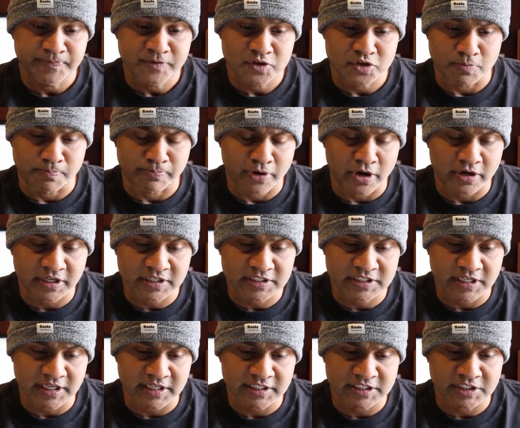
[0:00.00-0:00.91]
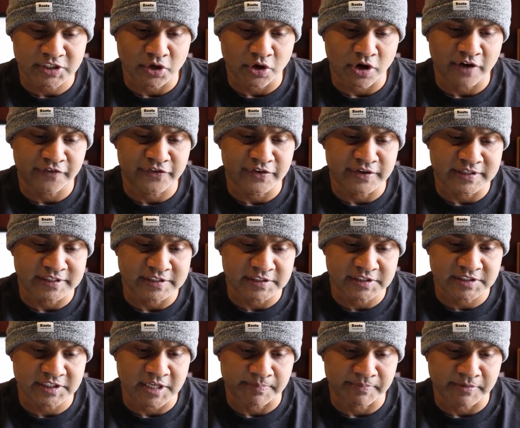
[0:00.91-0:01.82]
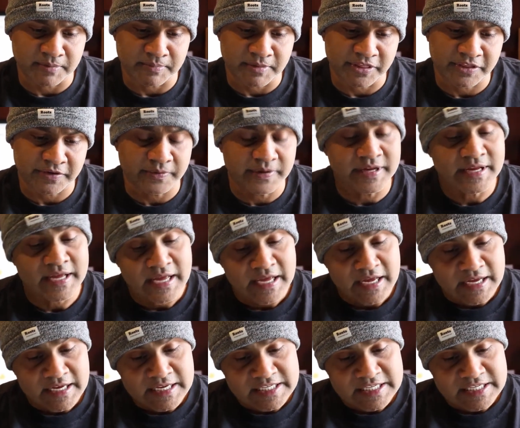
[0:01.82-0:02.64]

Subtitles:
So productize your offering is step number three.